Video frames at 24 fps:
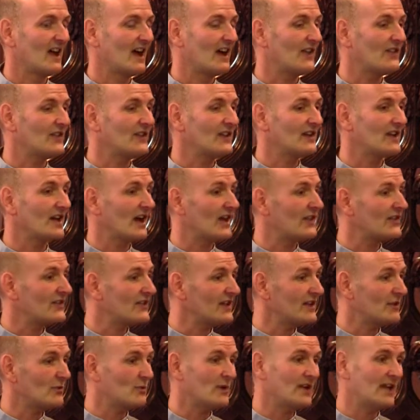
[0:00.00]
I think, I
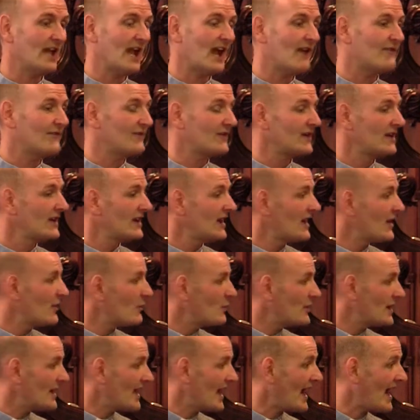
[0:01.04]
think we, have,
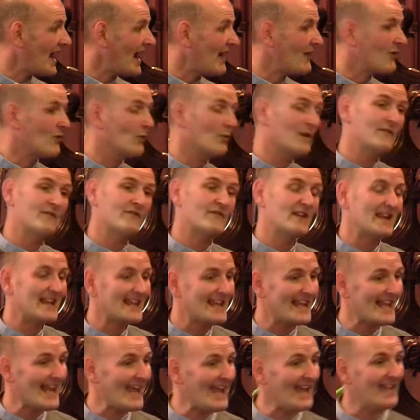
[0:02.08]
we, have, we
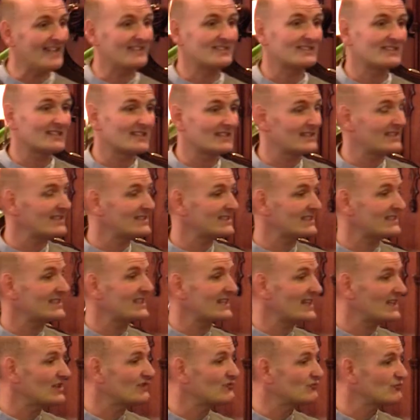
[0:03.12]
forget that this
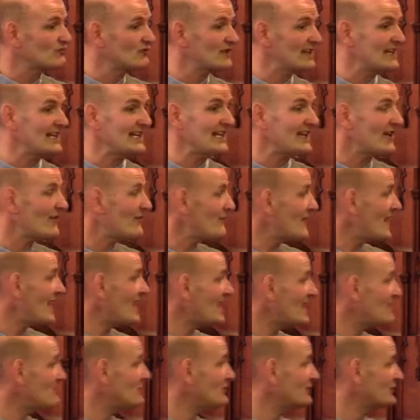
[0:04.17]
thing is really
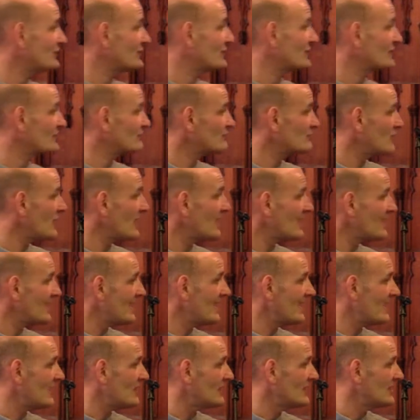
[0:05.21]
available to us right
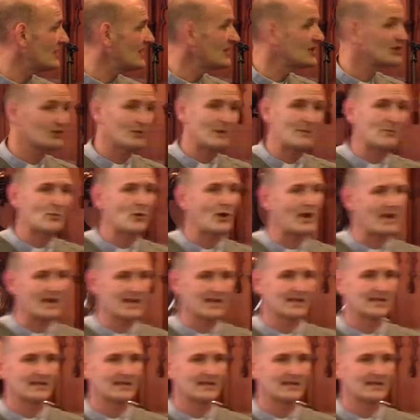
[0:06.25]
now. Shall we pray?